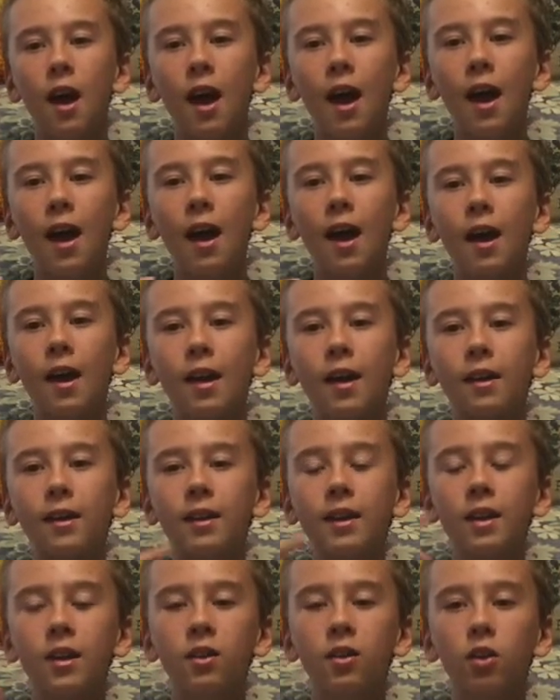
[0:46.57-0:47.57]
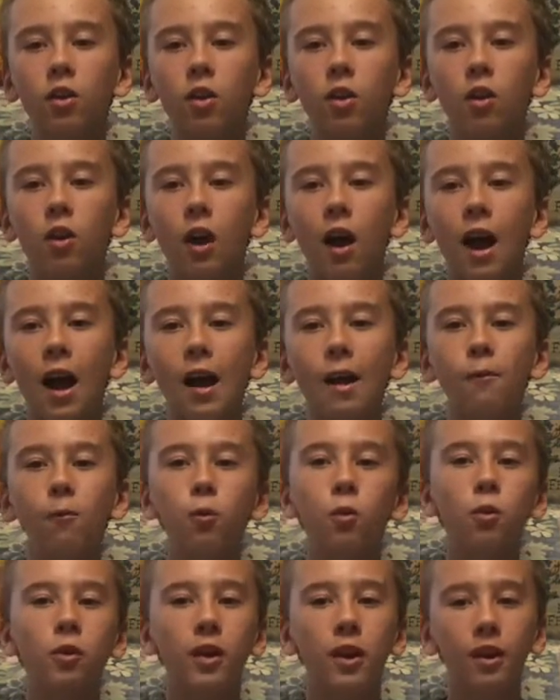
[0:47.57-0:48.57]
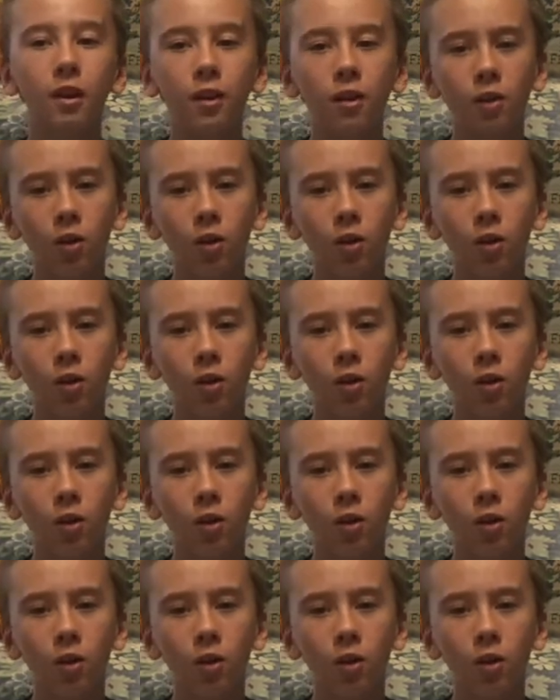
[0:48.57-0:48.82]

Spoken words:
and either I will get a